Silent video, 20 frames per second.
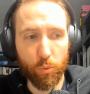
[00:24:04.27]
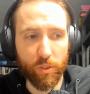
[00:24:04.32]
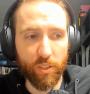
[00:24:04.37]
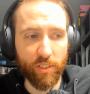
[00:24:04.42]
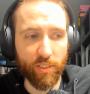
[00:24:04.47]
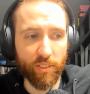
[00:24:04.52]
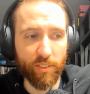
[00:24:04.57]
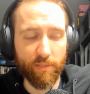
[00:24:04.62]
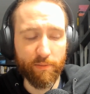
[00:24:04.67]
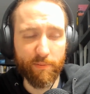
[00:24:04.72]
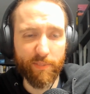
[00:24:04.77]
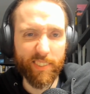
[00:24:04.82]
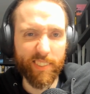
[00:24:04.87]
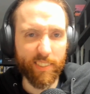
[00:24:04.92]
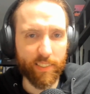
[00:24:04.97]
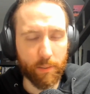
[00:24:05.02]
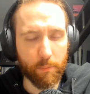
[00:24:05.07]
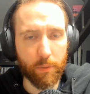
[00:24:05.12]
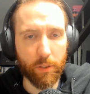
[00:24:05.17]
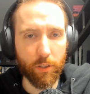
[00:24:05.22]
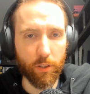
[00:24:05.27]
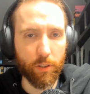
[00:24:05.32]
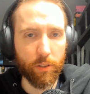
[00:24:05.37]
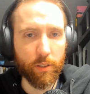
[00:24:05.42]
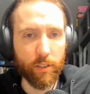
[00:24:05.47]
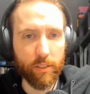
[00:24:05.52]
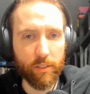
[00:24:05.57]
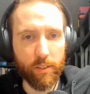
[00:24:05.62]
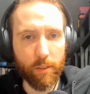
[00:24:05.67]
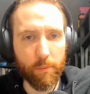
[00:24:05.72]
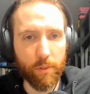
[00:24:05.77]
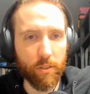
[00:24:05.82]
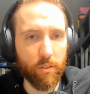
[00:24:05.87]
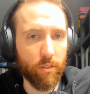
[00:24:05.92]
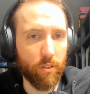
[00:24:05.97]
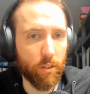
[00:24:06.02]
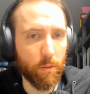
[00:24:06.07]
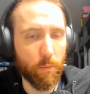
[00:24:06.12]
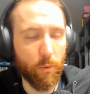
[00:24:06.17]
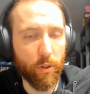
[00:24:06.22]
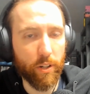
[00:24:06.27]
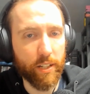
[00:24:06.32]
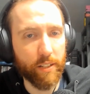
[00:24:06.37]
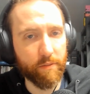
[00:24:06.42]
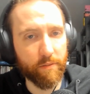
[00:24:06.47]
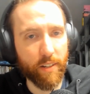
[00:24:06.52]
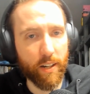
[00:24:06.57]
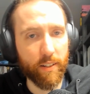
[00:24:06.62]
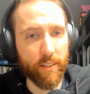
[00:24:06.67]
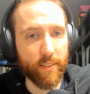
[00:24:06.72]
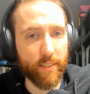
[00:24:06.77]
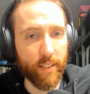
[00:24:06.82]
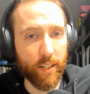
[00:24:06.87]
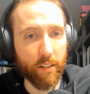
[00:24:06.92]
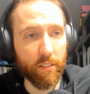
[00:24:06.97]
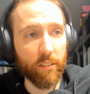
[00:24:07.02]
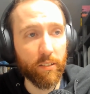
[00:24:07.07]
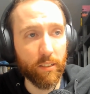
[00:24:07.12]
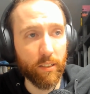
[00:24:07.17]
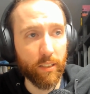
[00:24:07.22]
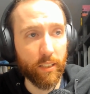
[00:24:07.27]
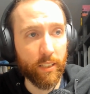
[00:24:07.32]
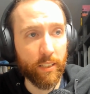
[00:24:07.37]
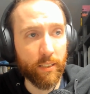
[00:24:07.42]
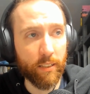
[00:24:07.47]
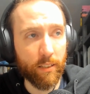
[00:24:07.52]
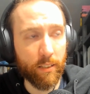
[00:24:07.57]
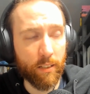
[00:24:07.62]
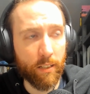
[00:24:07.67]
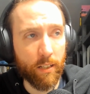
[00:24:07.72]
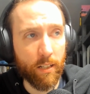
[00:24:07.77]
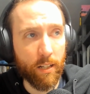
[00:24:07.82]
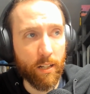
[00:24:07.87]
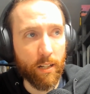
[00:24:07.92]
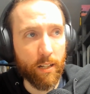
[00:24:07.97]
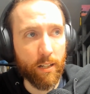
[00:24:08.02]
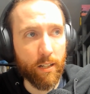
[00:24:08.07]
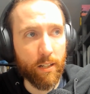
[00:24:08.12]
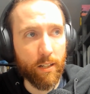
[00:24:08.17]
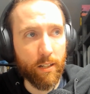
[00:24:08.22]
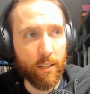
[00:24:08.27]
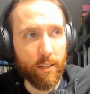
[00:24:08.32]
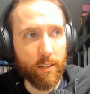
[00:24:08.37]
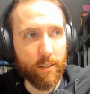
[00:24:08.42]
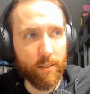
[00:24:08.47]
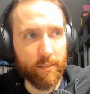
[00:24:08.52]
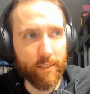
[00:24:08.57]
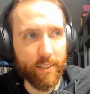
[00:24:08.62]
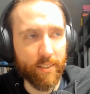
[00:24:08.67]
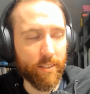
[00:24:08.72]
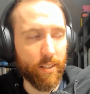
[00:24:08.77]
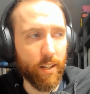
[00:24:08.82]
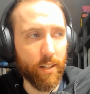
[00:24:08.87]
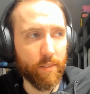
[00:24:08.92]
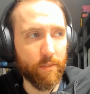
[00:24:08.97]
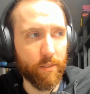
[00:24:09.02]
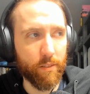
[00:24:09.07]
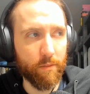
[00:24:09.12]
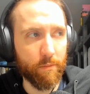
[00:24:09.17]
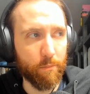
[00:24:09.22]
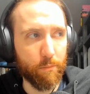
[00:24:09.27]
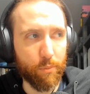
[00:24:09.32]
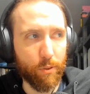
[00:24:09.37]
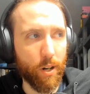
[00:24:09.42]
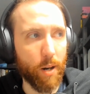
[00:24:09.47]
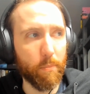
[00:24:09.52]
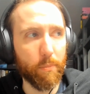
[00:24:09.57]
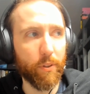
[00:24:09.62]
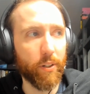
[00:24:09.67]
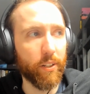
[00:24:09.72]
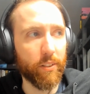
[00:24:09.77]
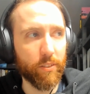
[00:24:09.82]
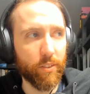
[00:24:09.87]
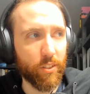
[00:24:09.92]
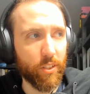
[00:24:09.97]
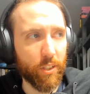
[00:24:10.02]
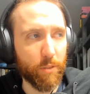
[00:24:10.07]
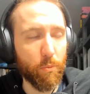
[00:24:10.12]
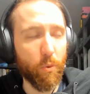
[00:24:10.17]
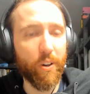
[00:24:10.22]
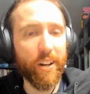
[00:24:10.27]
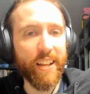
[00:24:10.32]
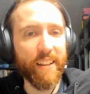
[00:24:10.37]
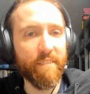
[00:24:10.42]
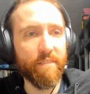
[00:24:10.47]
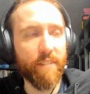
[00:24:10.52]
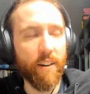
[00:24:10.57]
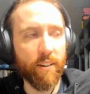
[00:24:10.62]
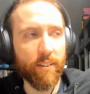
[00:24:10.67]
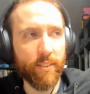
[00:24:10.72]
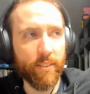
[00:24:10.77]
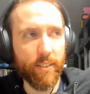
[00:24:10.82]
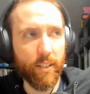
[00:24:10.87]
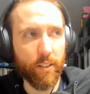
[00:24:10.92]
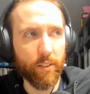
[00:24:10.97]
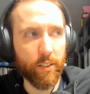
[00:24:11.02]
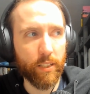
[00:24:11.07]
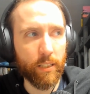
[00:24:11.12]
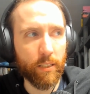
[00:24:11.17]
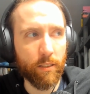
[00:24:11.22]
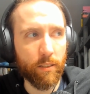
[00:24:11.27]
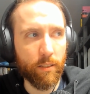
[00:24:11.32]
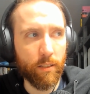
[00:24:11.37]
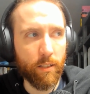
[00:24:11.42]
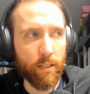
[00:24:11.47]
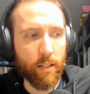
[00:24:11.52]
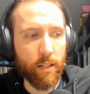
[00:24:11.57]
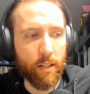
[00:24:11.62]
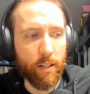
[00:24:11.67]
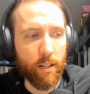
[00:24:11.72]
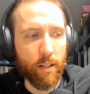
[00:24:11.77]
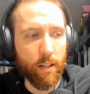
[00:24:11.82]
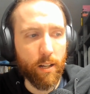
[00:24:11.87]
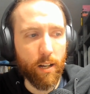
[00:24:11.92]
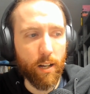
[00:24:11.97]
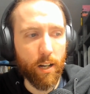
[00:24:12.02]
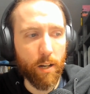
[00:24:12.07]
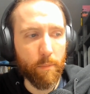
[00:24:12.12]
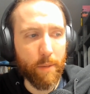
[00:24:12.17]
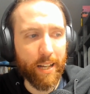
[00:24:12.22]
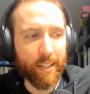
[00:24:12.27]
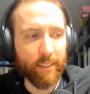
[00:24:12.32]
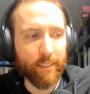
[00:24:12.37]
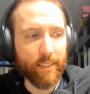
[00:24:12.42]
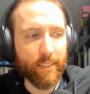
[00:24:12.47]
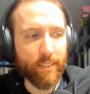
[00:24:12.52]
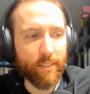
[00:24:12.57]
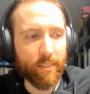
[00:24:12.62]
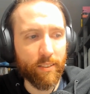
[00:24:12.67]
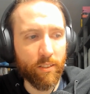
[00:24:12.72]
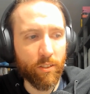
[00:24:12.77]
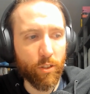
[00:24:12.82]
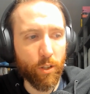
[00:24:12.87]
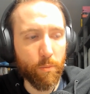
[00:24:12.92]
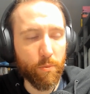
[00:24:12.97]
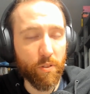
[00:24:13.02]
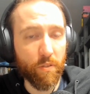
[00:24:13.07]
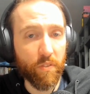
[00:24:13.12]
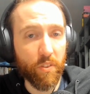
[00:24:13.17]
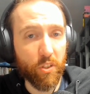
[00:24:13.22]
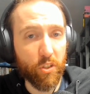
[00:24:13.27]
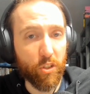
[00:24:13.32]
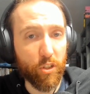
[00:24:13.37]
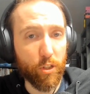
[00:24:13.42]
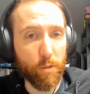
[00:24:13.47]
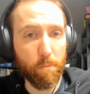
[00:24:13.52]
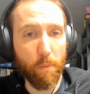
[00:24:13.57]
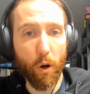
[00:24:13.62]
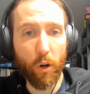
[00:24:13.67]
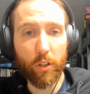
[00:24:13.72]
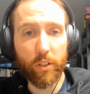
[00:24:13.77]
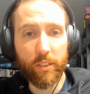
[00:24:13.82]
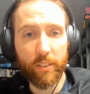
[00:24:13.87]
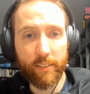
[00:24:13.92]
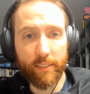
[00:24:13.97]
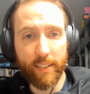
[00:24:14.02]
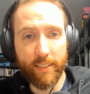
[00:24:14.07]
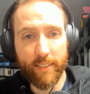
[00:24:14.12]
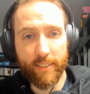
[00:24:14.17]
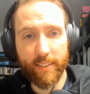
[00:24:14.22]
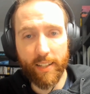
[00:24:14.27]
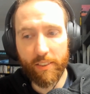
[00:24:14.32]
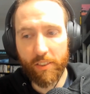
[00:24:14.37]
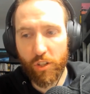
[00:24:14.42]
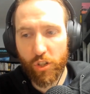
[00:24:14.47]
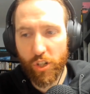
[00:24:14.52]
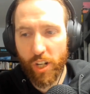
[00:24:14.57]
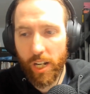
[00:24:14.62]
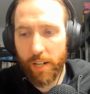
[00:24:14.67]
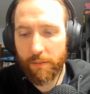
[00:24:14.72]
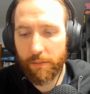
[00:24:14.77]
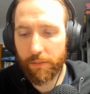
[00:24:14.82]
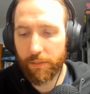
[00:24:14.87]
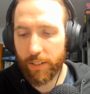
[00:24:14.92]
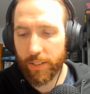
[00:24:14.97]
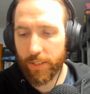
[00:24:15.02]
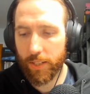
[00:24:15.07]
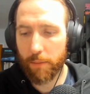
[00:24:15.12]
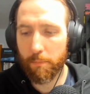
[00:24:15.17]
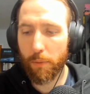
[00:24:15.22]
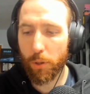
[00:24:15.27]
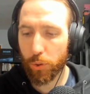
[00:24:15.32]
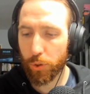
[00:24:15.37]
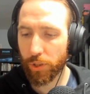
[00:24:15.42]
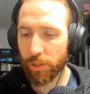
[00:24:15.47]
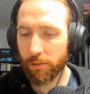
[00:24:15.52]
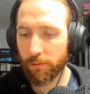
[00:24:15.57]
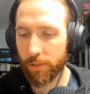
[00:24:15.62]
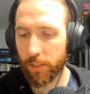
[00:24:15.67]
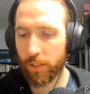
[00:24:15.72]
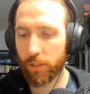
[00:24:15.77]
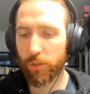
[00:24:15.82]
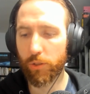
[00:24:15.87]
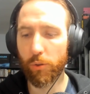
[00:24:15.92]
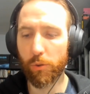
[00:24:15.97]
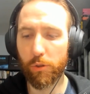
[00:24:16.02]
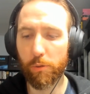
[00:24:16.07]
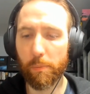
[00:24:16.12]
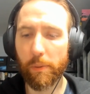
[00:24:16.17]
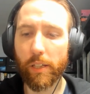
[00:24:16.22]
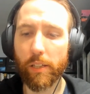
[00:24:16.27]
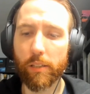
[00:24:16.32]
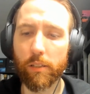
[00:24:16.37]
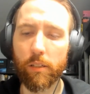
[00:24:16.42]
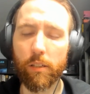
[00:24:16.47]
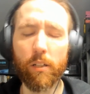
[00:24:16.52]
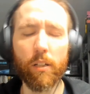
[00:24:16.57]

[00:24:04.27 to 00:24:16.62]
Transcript: which is similar, except it's a little more involuntarily. That's not even proper English. It's more involuntary, um, at least in terms of the spark that set the chain of events in motion, so to speak.